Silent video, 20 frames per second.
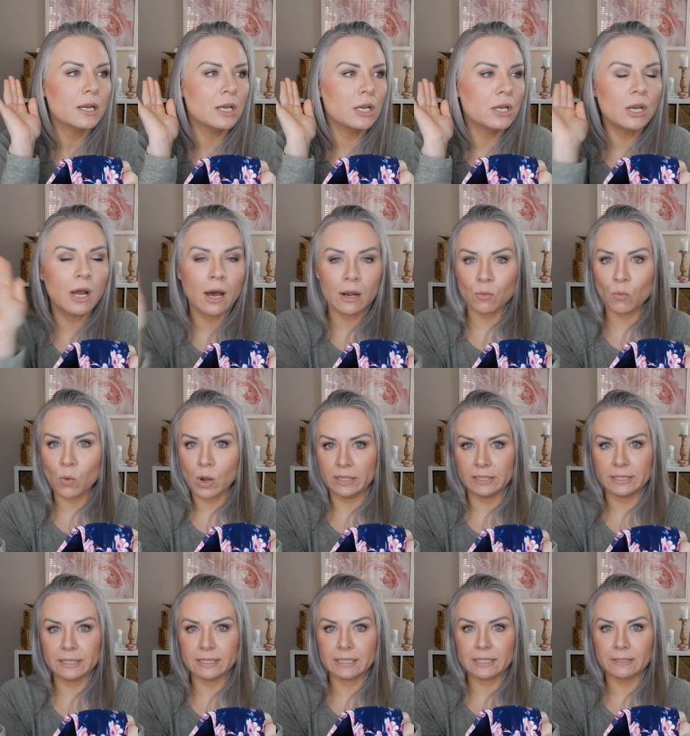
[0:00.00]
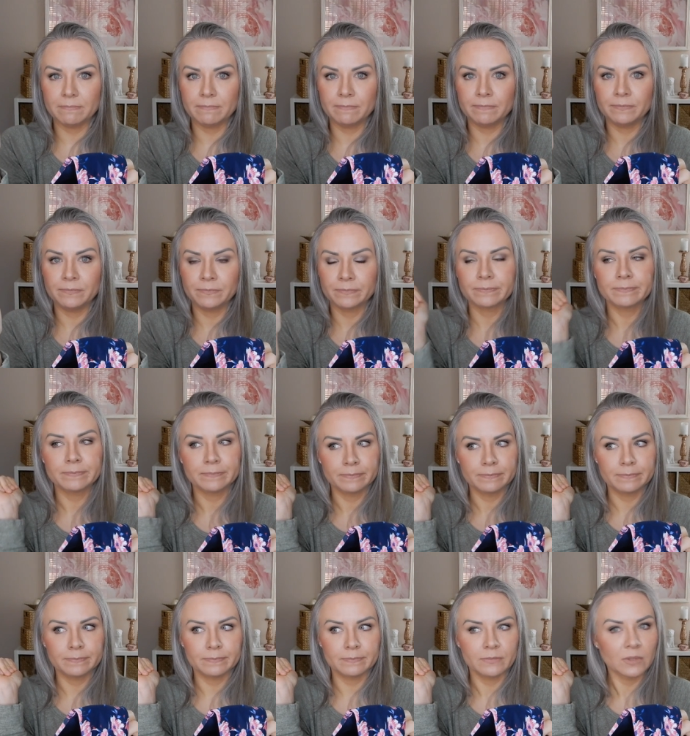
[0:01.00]
Not a once.
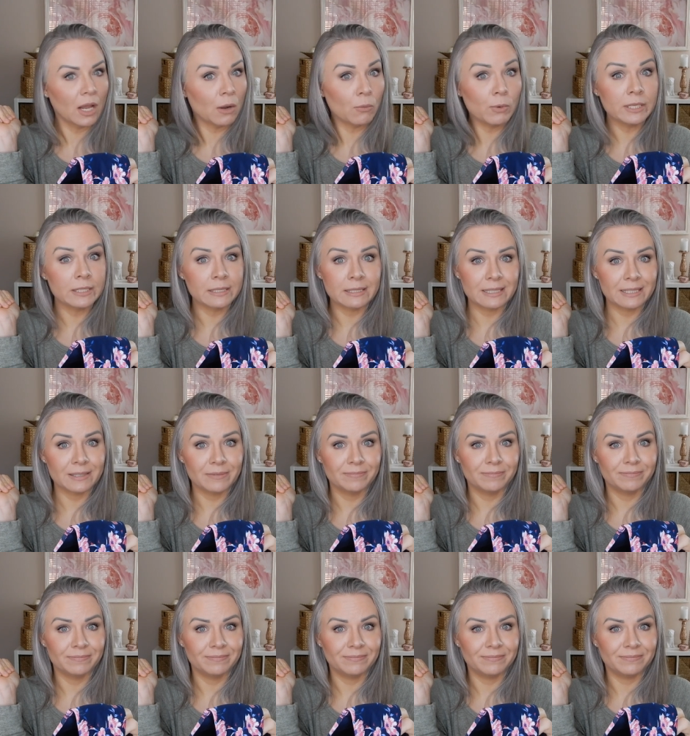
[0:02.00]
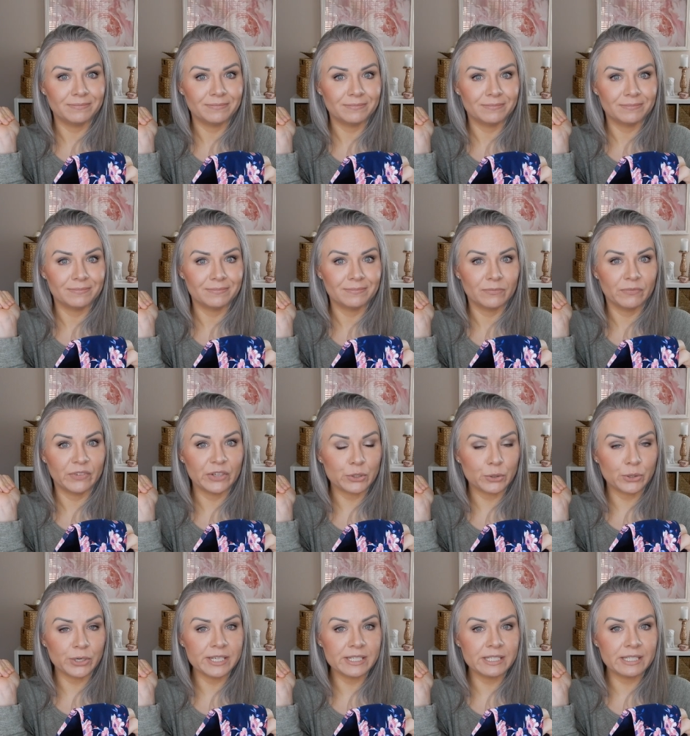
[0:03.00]
Not once.
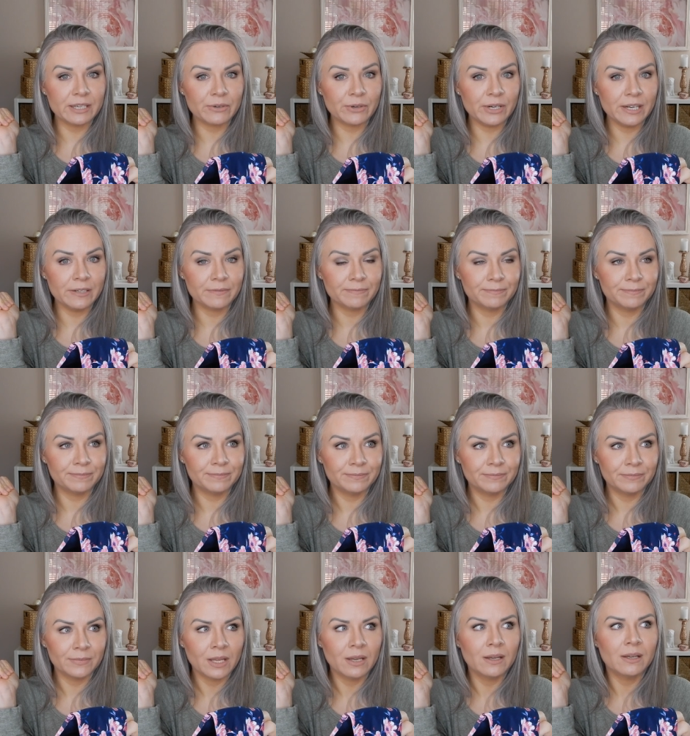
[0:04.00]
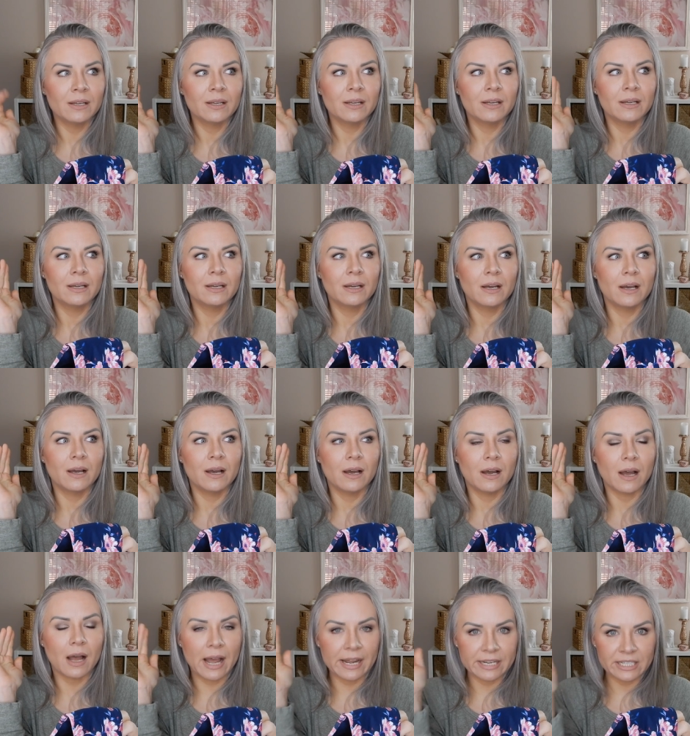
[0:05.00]
Victoria's Secret,
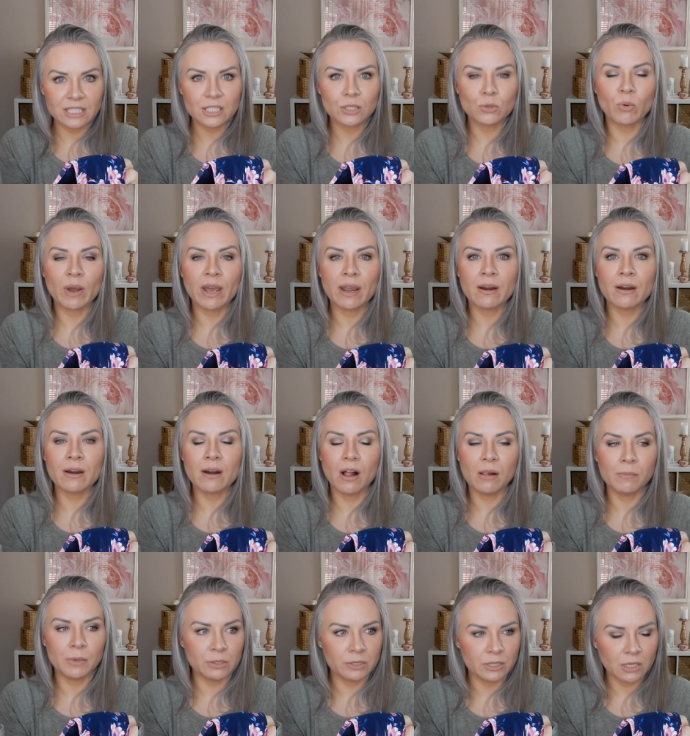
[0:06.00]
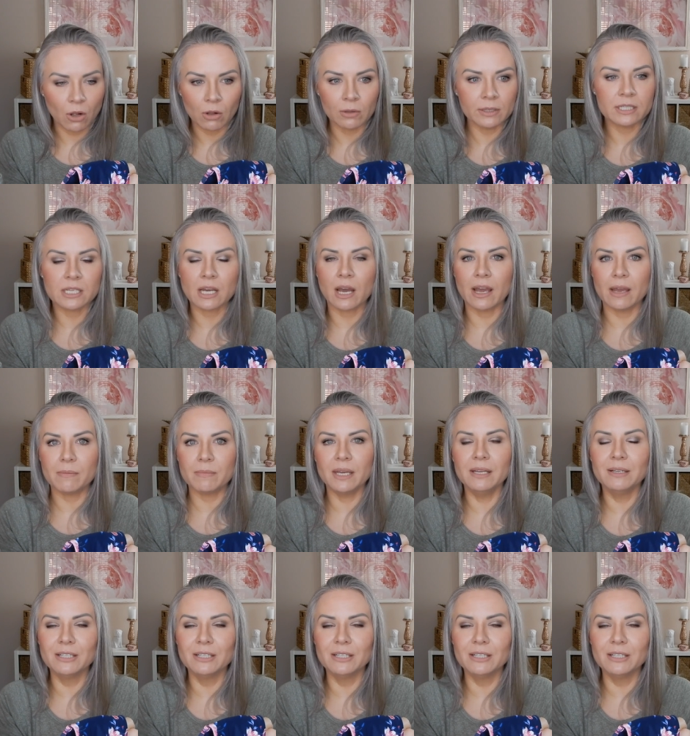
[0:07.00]
I swear almost all the time.